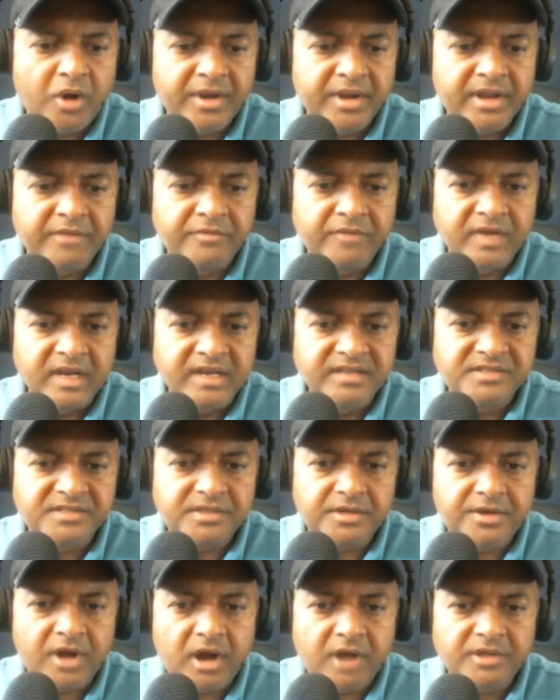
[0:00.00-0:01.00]
and release
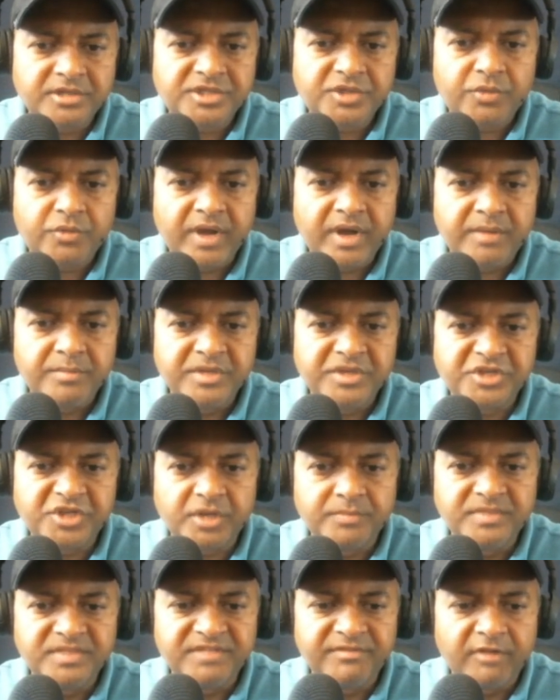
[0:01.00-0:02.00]
the dark square
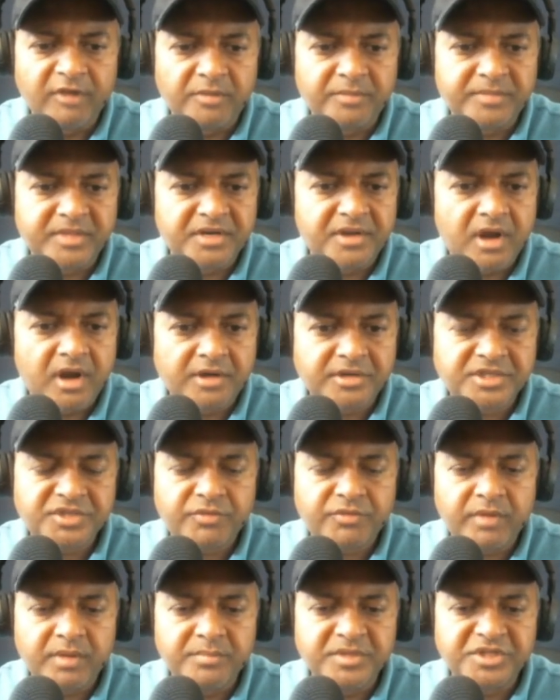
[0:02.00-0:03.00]
bishop, develop the dark
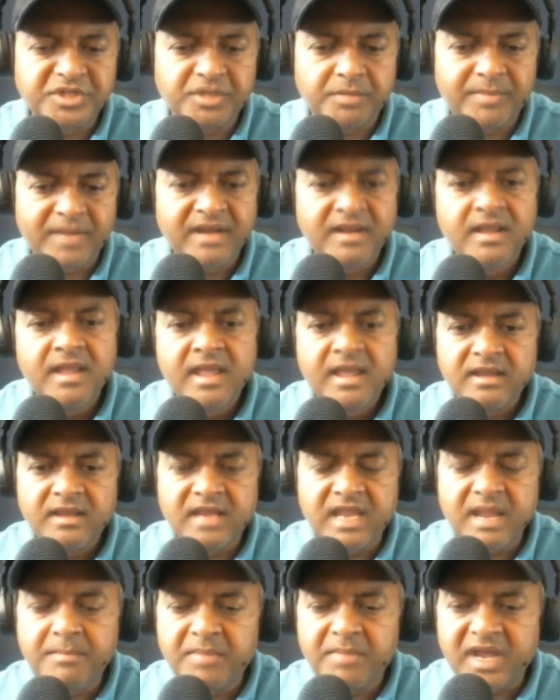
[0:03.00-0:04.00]
square bishop, and
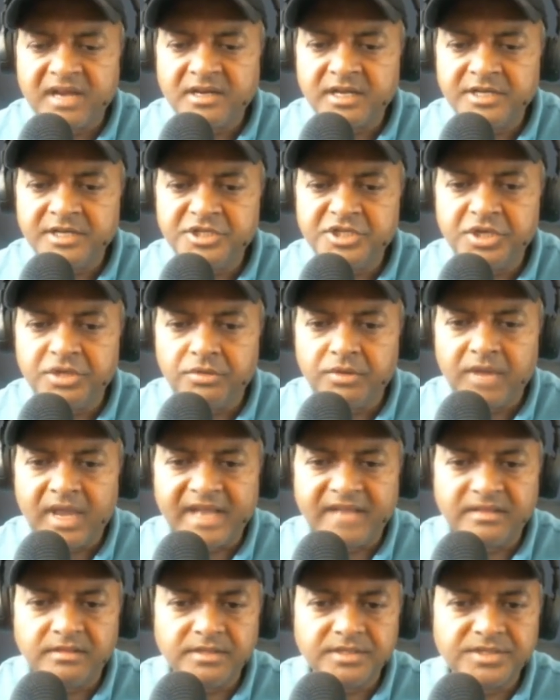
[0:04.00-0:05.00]
game can continue
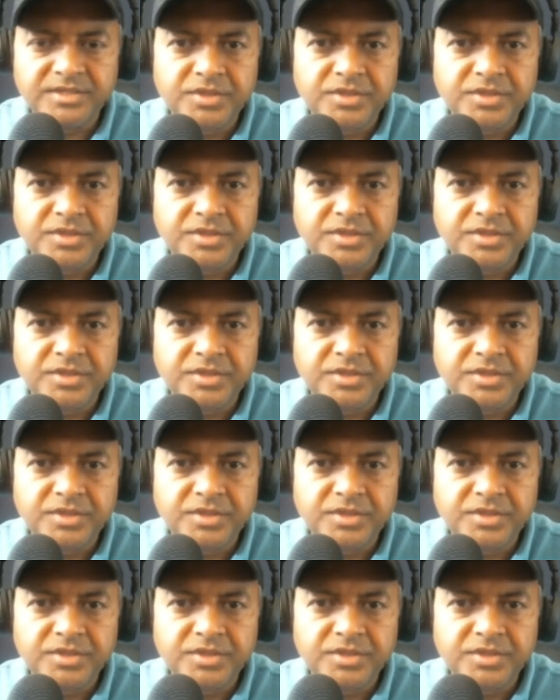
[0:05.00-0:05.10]
like this.